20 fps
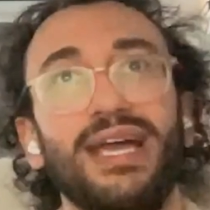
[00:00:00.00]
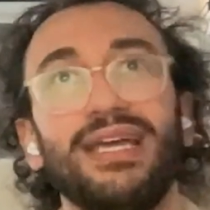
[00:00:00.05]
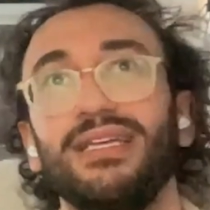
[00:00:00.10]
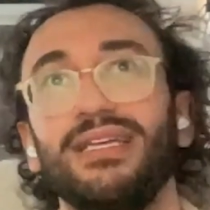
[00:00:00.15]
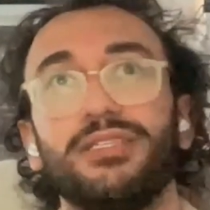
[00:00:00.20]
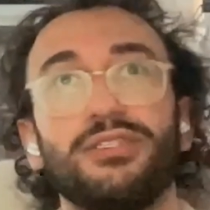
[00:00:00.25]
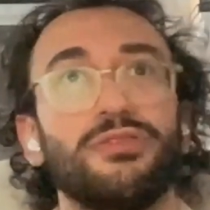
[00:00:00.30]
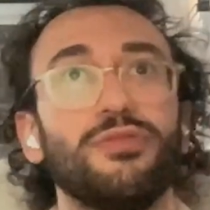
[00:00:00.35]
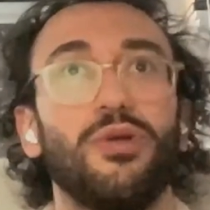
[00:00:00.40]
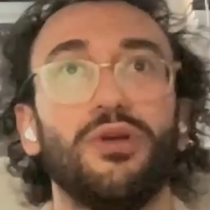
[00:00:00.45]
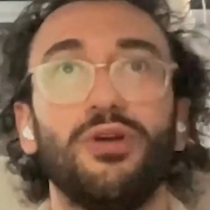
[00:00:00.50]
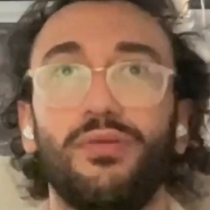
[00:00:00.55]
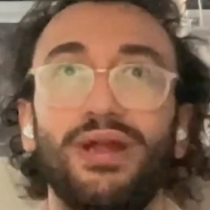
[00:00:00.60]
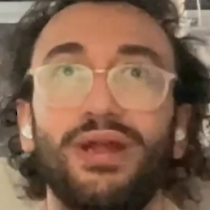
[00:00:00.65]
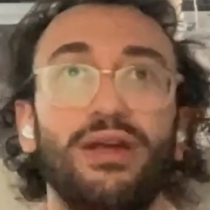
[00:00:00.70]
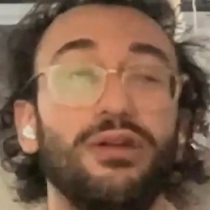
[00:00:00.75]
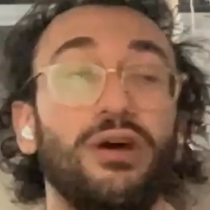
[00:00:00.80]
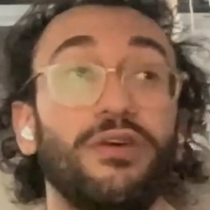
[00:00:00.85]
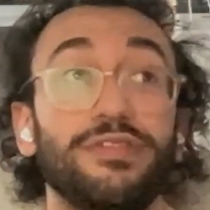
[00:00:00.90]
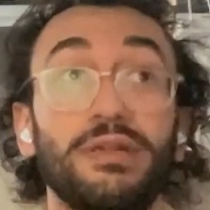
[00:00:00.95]
It's thrown
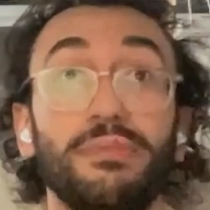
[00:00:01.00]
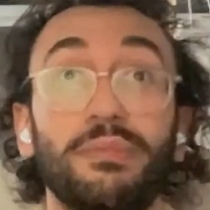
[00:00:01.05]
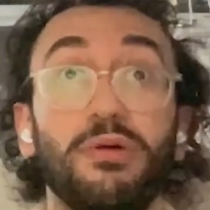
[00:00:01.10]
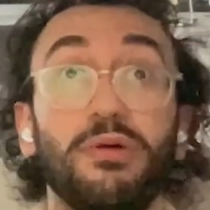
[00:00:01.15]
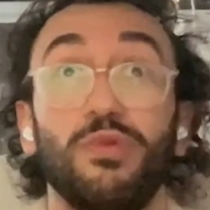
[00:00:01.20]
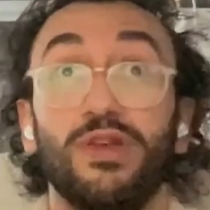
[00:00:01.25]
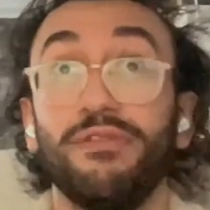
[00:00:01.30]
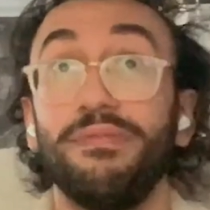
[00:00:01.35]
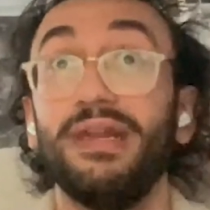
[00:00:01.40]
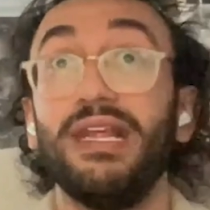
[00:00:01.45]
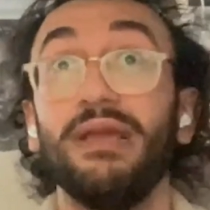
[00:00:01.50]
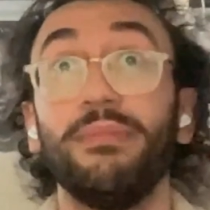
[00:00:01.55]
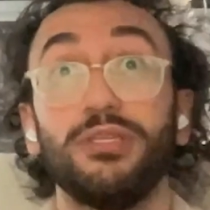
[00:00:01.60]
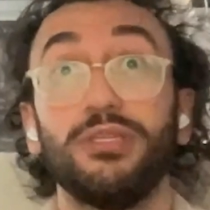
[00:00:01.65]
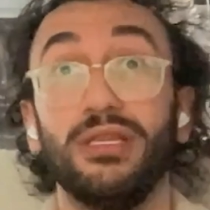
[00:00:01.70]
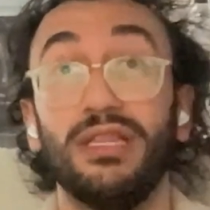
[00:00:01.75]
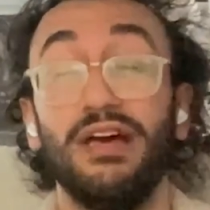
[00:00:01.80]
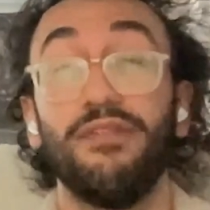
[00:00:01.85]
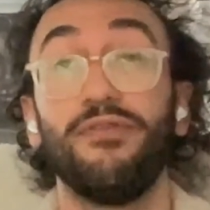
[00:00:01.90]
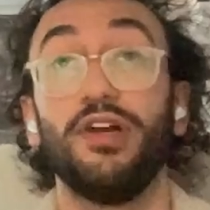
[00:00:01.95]
around often, but we've been able
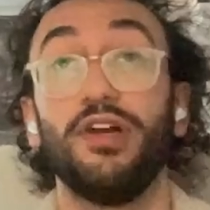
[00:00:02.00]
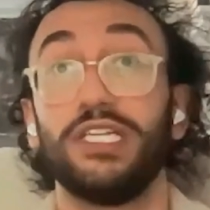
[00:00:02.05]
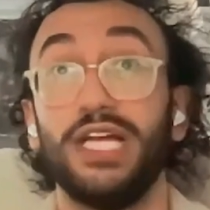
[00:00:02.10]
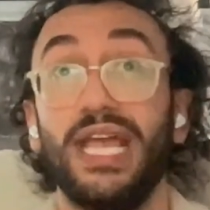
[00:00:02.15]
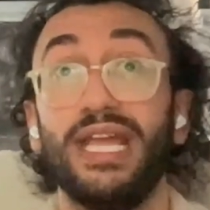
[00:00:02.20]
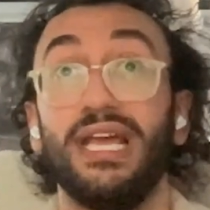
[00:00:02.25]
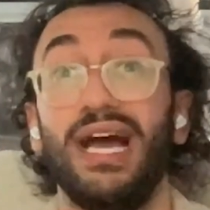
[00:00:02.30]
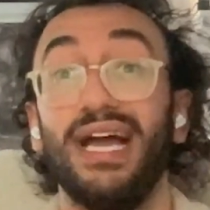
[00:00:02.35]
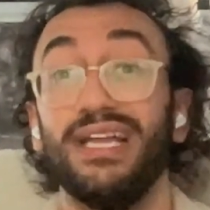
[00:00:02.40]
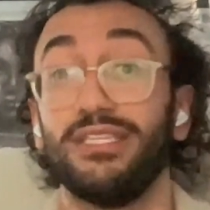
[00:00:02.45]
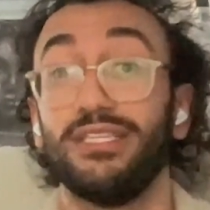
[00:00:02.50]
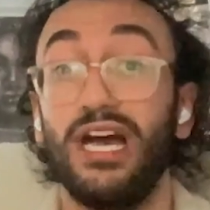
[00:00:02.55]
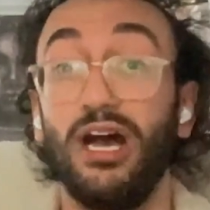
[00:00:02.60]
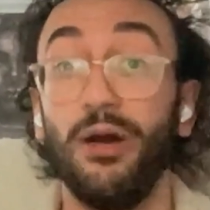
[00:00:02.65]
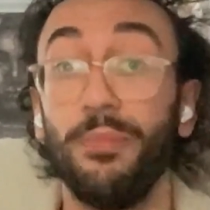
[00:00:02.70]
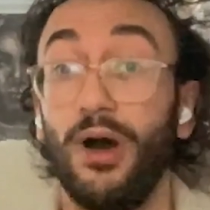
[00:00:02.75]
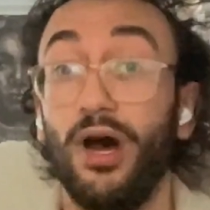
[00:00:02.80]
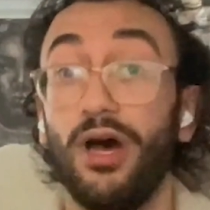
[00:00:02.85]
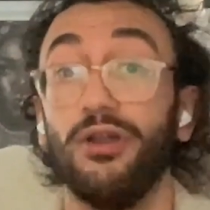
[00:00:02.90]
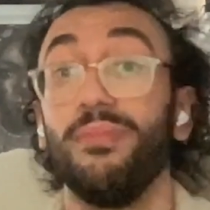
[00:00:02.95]
to leverage AI to
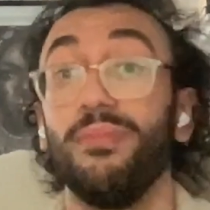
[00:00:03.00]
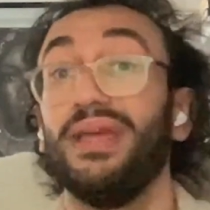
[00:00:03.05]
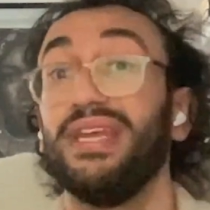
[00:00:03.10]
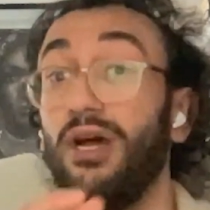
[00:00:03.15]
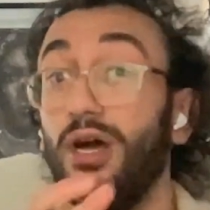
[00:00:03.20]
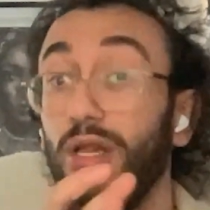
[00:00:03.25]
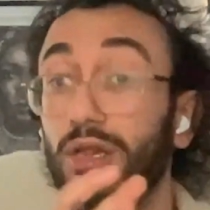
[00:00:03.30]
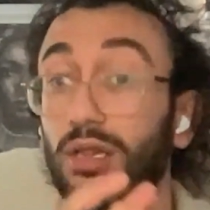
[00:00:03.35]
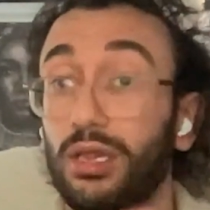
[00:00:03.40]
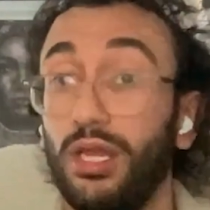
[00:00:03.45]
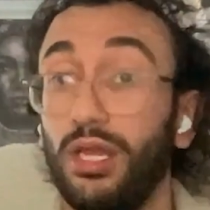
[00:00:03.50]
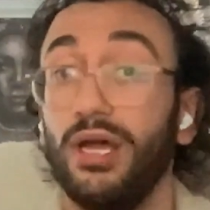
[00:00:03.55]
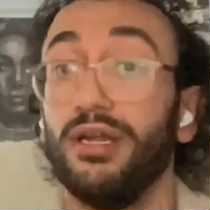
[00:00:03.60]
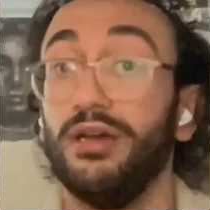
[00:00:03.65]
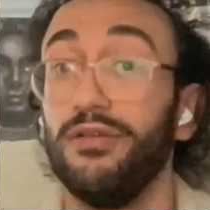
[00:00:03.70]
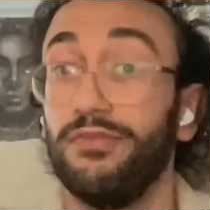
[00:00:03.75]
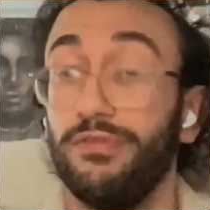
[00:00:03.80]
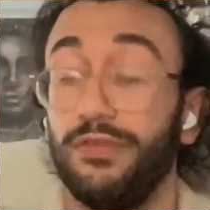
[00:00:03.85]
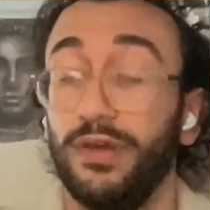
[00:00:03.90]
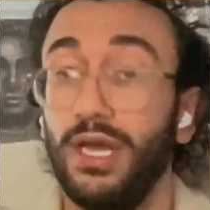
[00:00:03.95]
help automate a lot
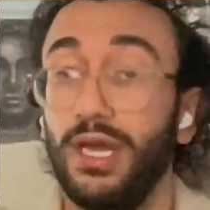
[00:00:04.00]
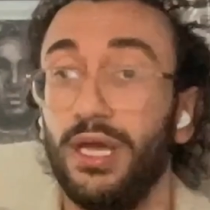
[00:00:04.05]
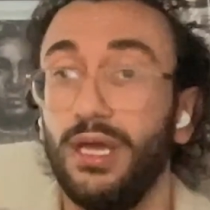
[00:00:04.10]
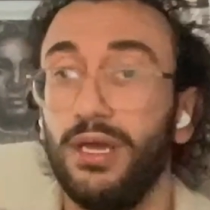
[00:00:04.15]
of